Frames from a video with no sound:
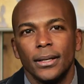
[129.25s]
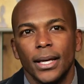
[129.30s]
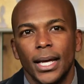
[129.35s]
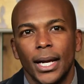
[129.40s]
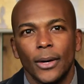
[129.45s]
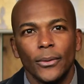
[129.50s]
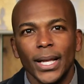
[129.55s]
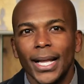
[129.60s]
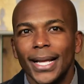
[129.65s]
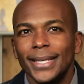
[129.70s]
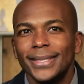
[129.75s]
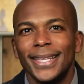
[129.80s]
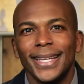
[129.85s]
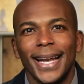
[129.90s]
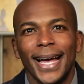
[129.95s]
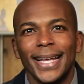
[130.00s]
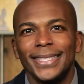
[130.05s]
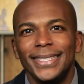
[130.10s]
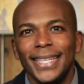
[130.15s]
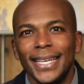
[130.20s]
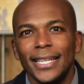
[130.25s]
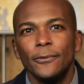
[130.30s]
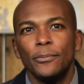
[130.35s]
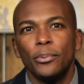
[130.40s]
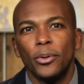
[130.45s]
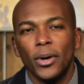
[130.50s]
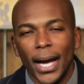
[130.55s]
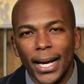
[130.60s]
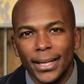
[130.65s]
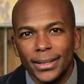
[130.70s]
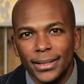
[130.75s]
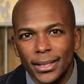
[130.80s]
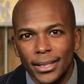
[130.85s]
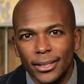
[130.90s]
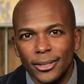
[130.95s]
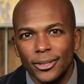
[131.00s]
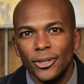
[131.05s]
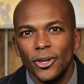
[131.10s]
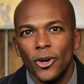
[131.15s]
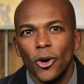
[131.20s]
And I realized that I didn't
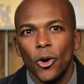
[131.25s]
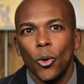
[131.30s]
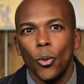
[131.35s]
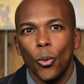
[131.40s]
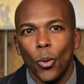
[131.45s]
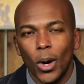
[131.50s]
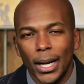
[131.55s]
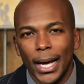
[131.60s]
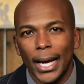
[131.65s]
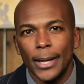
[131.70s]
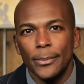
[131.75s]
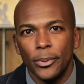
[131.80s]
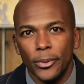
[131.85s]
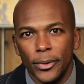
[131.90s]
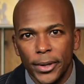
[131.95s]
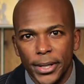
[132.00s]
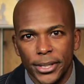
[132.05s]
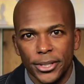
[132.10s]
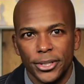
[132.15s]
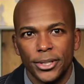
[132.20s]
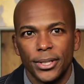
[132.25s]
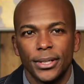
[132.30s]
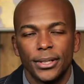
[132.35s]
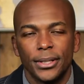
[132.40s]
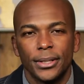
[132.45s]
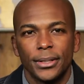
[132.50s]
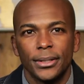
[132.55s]
practice what I preached.